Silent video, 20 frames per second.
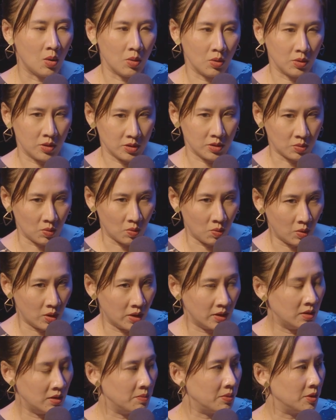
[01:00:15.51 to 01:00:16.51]
or this
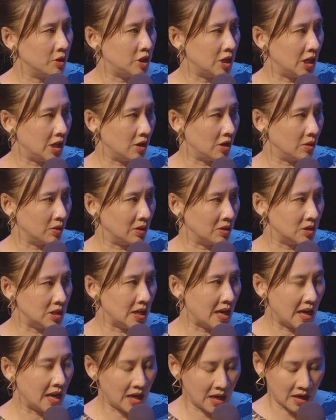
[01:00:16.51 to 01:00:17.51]
one particular
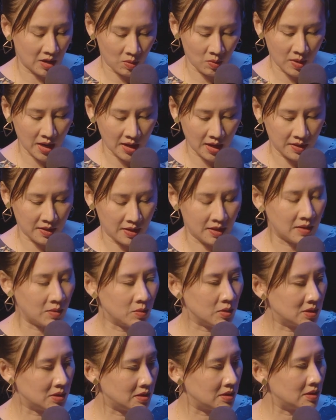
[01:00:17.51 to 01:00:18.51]
day. In a way, I think
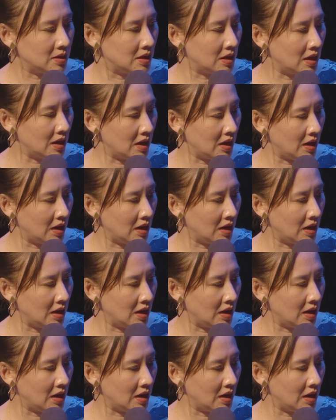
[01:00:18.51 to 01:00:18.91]
it was,